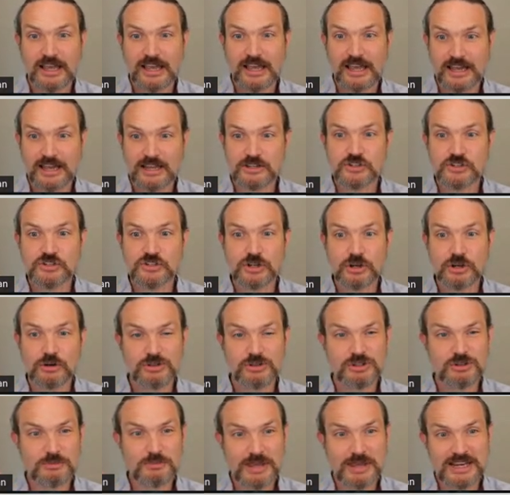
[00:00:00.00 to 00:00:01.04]
And so
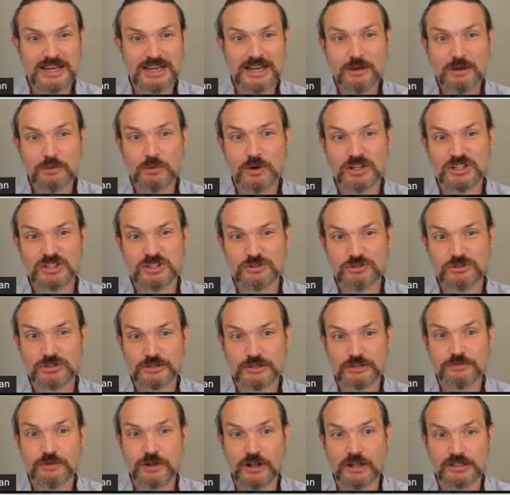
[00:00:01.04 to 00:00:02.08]
you may not want your
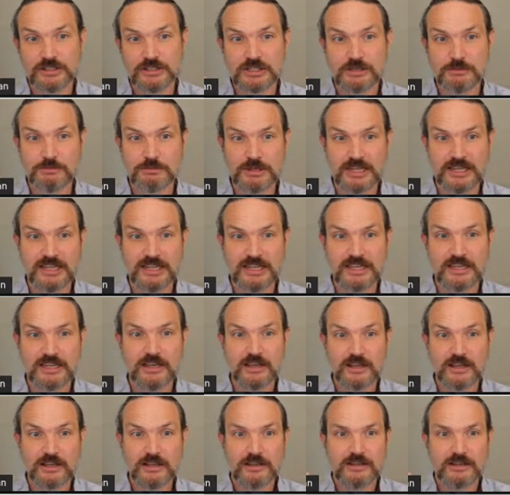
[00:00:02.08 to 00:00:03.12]
default to
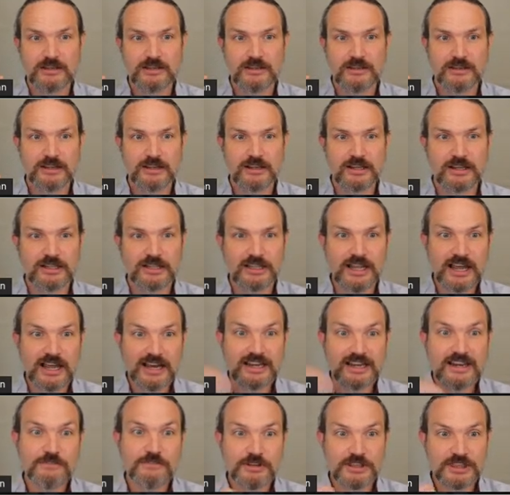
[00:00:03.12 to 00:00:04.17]
be
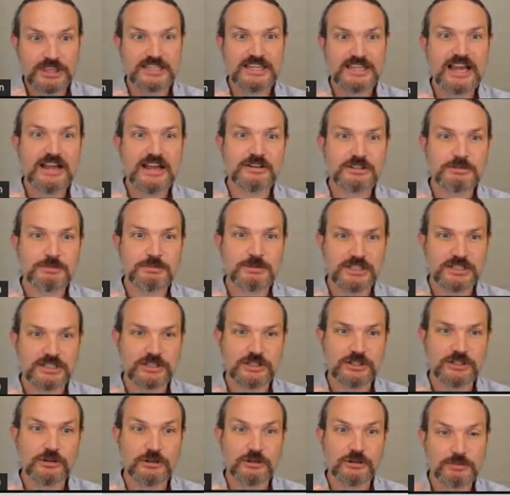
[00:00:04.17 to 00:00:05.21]
lock everything down to be
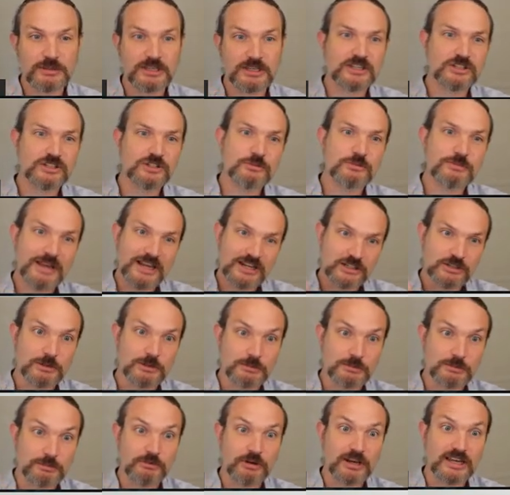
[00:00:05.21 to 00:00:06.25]
secure because you may
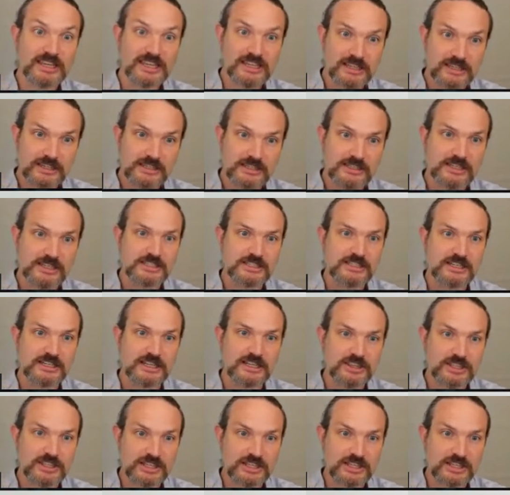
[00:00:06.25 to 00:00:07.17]
actually be breaking existing